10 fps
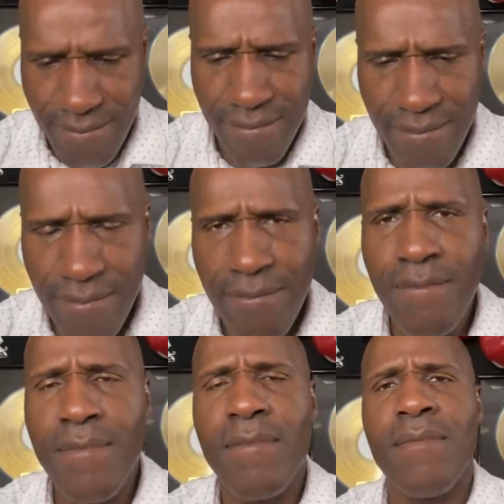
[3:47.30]

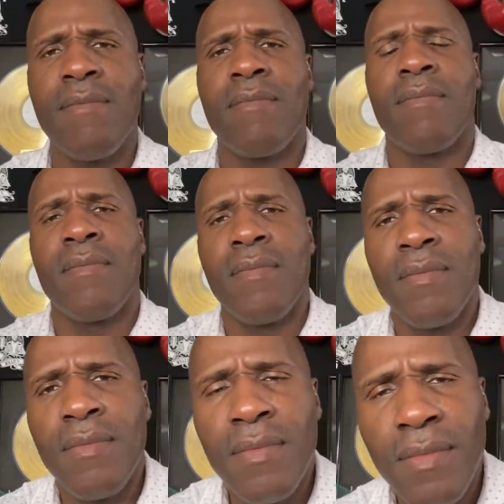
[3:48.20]

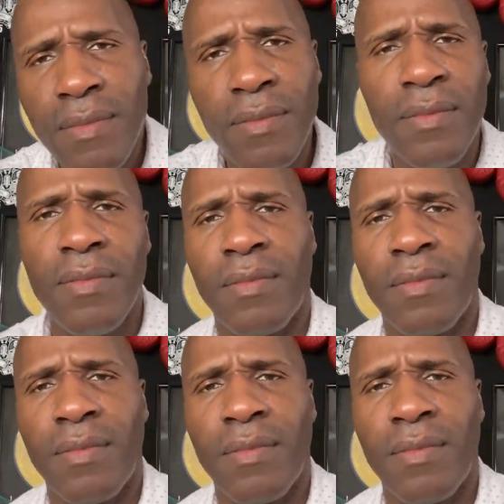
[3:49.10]
[no speech]